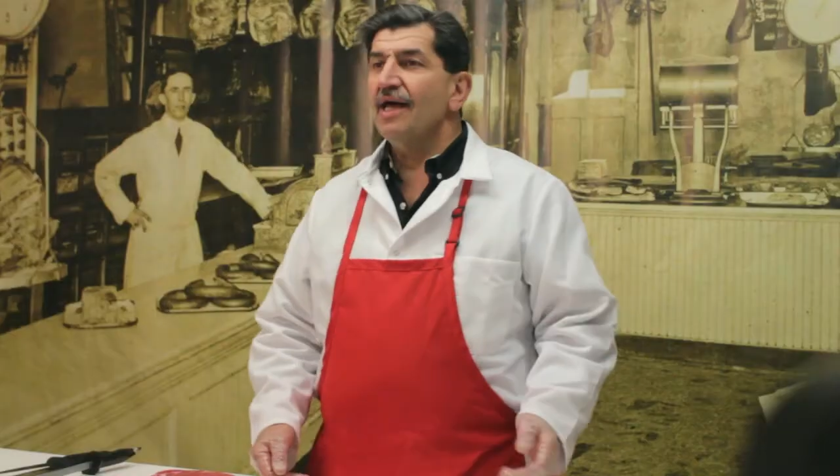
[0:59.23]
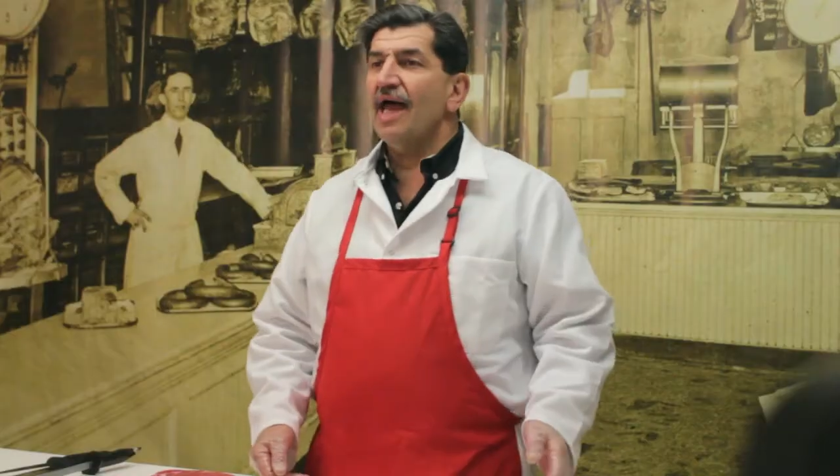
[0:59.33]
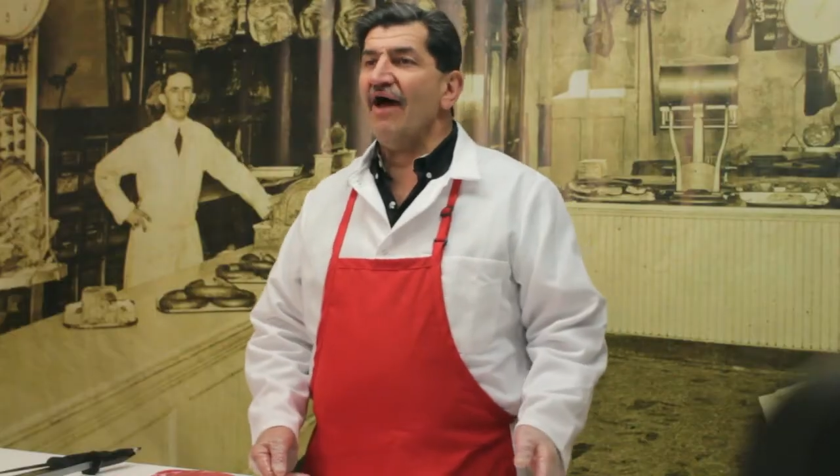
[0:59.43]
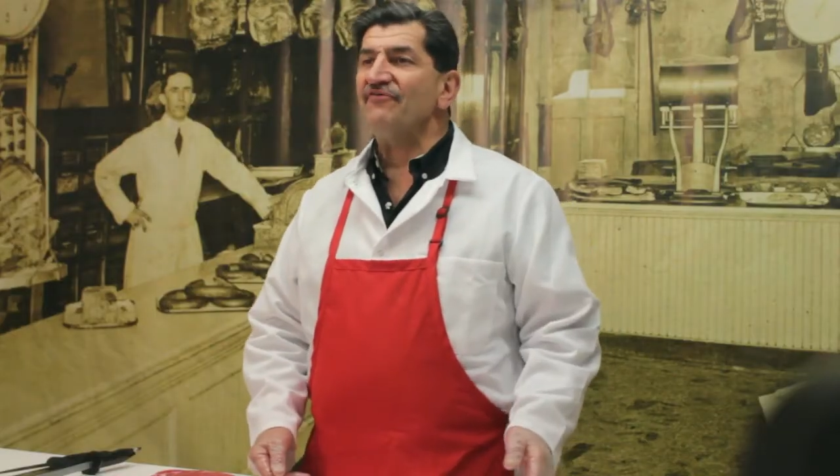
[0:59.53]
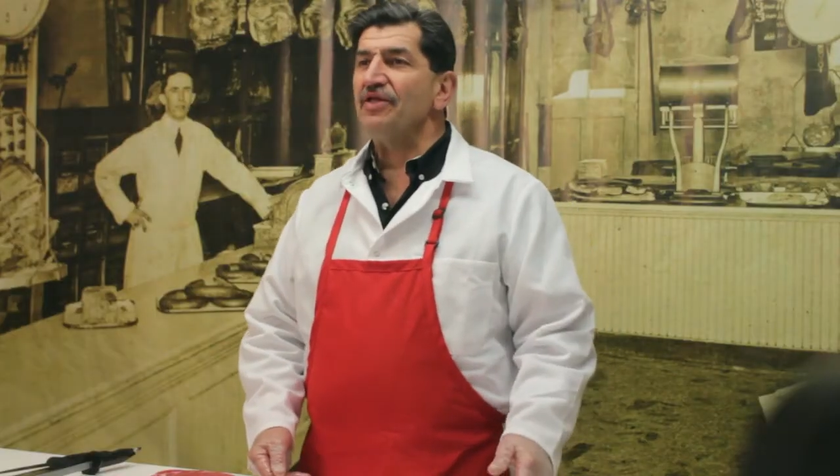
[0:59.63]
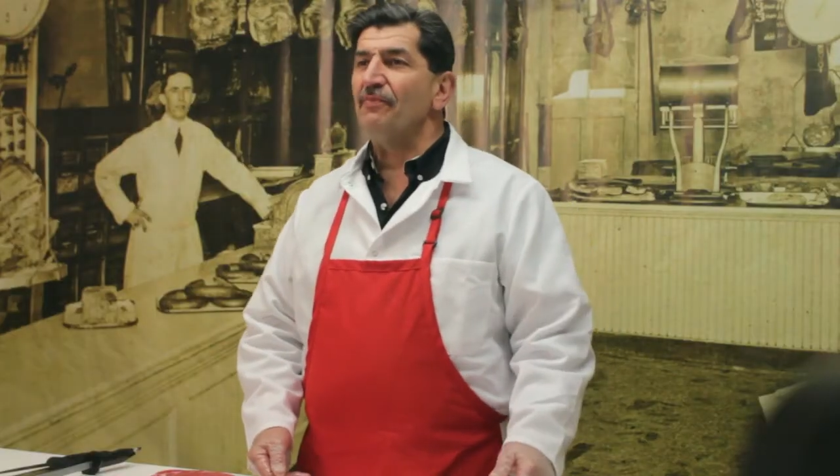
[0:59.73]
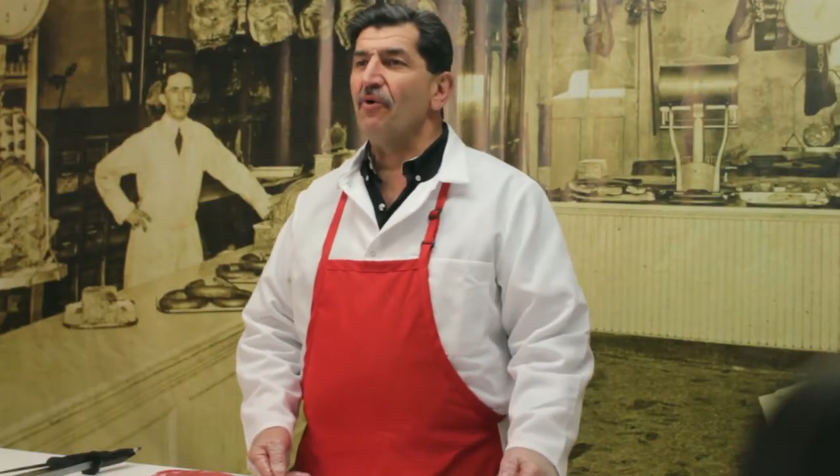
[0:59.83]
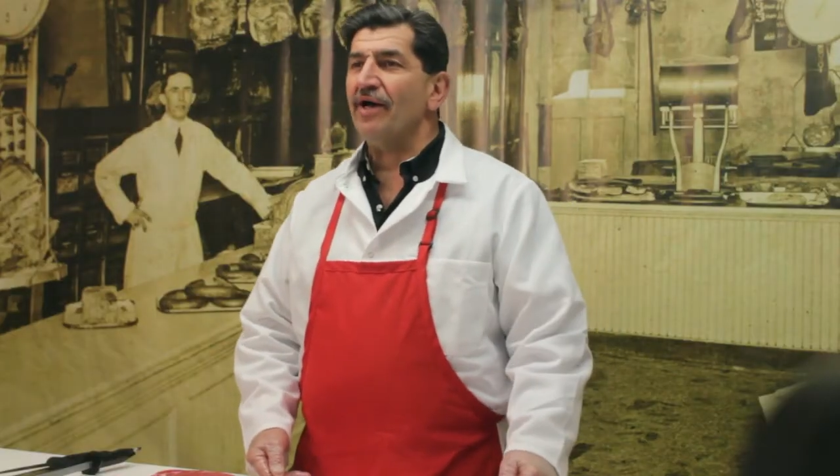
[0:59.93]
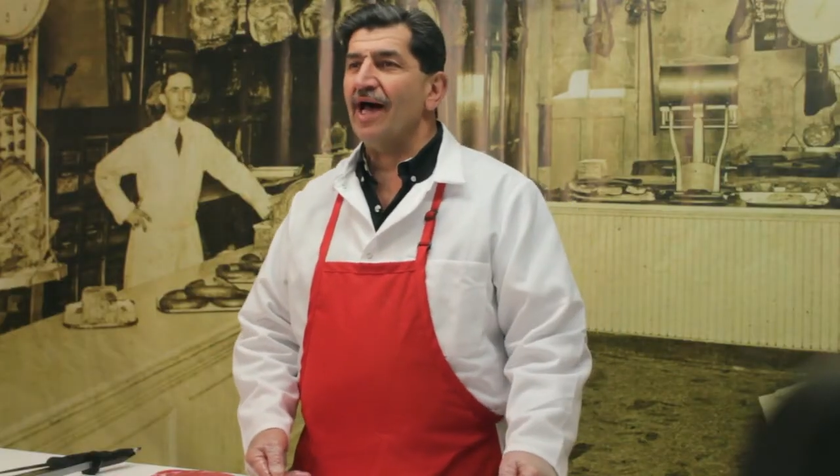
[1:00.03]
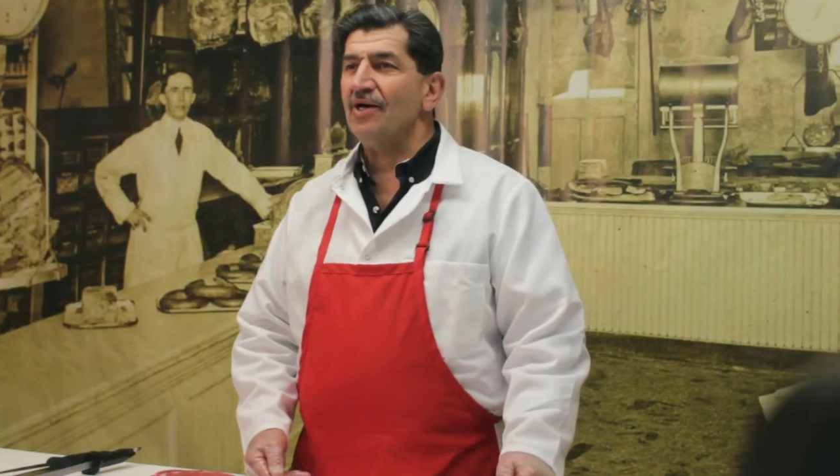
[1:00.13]
After the
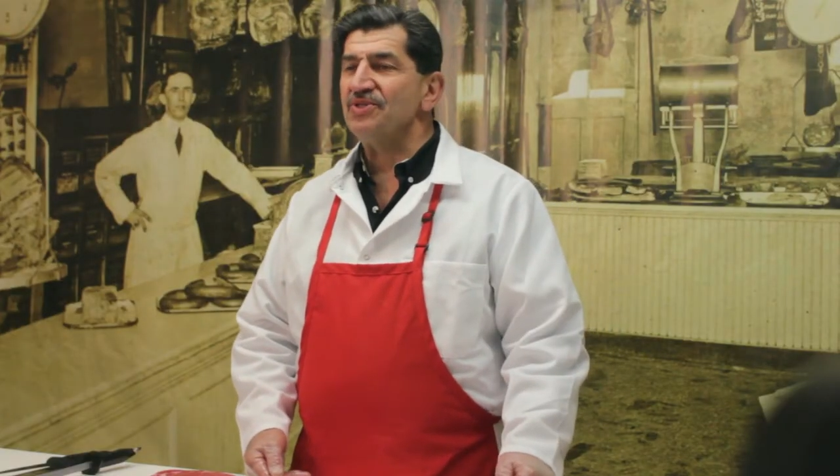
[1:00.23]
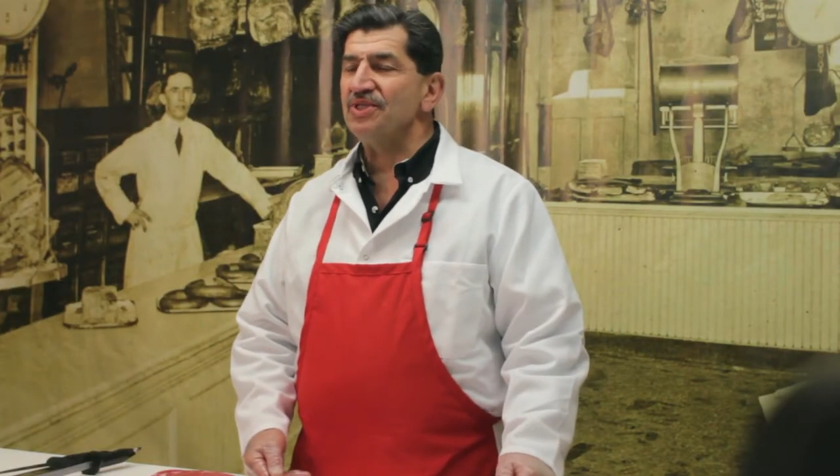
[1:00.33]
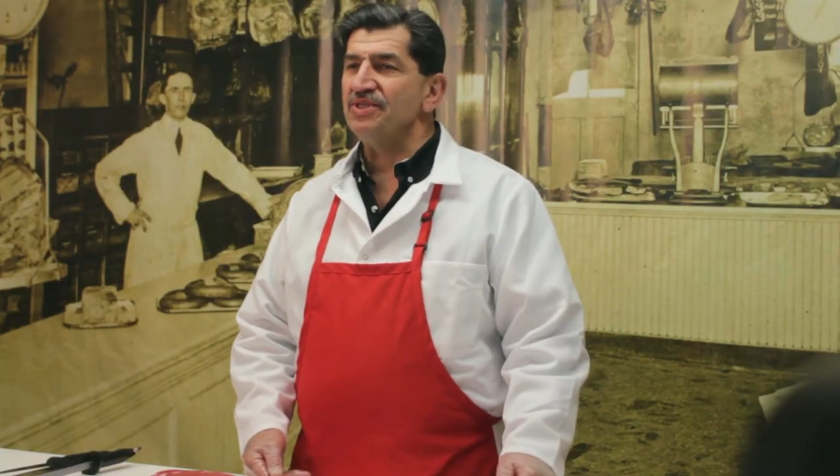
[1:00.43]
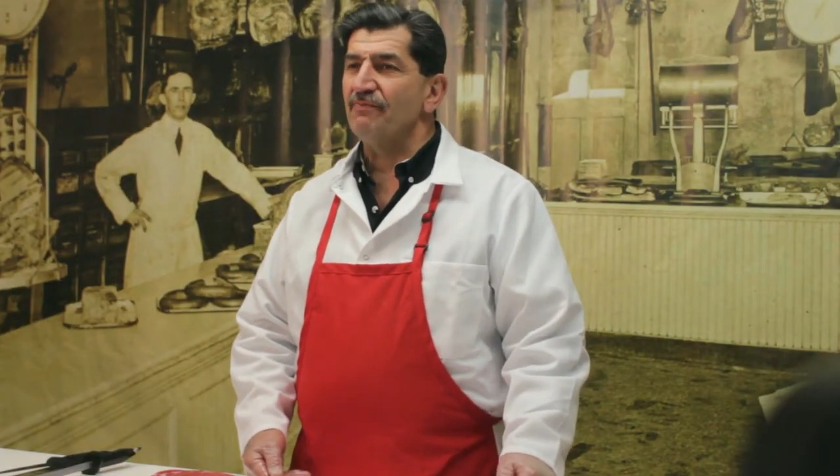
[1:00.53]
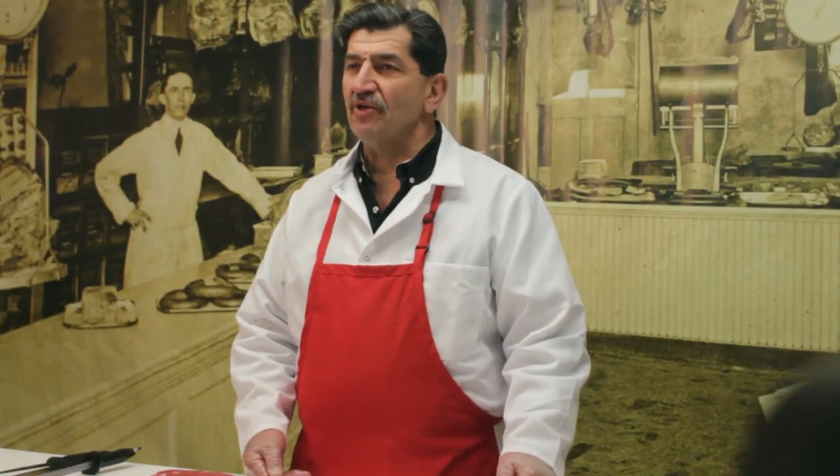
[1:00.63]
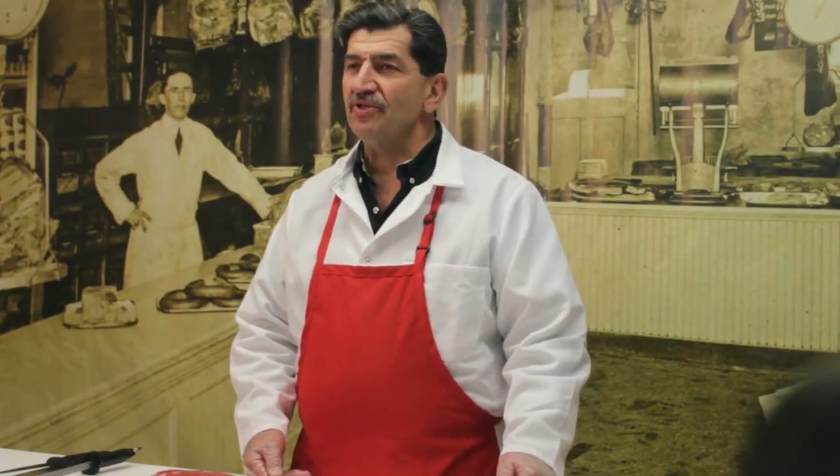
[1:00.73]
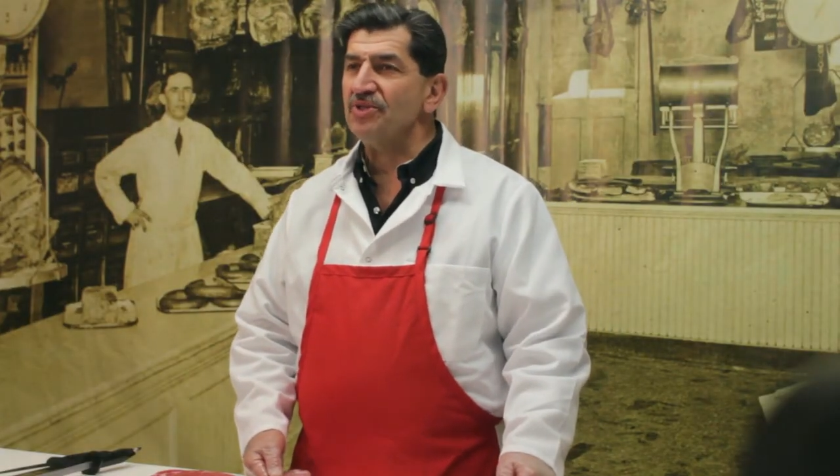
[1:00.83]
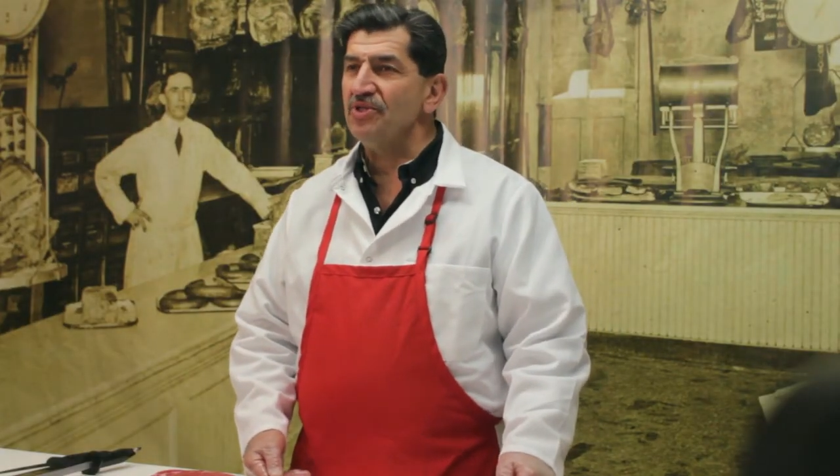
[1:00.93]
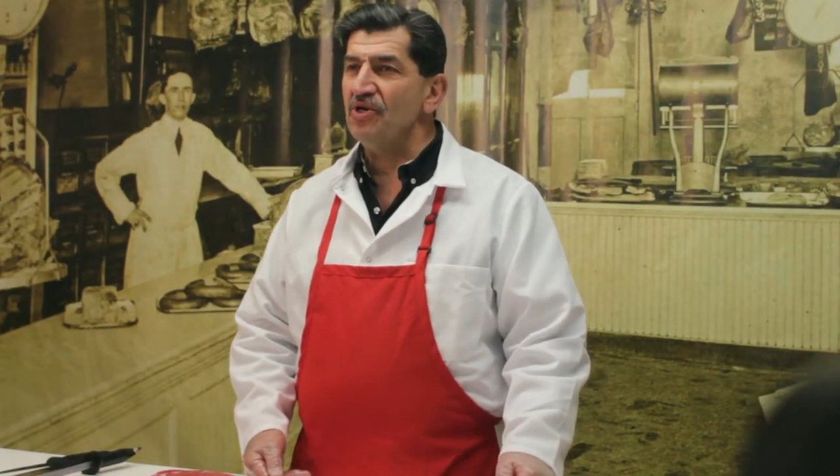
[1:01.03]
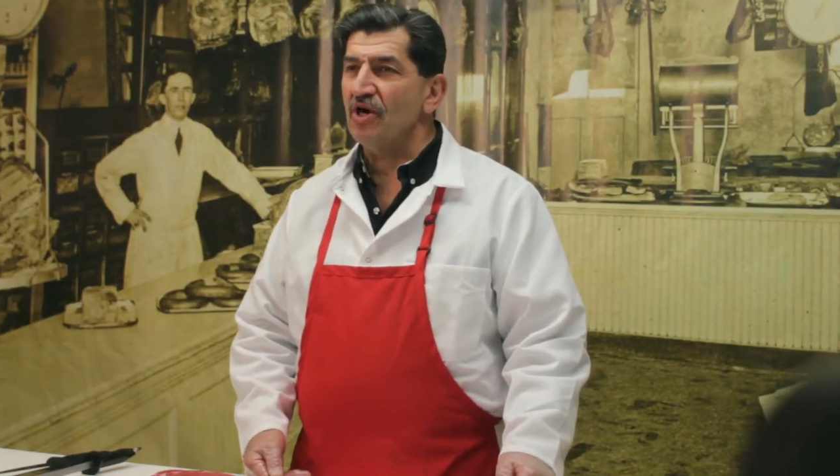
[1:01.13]
porterhouse is the boneless
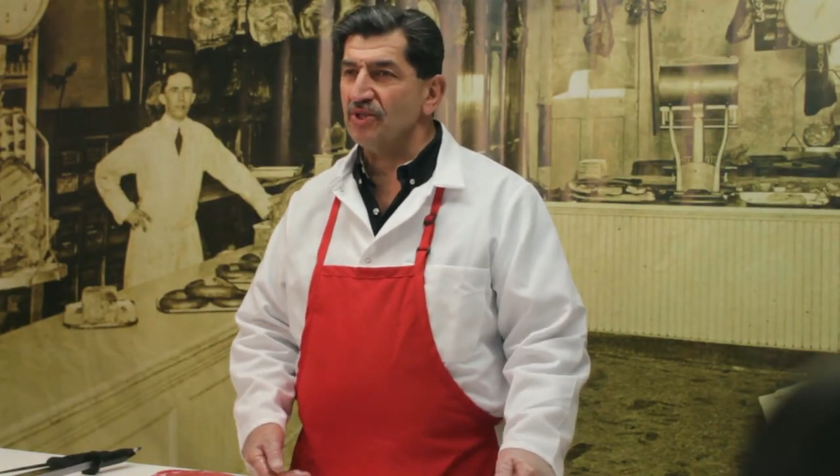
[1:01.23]
New York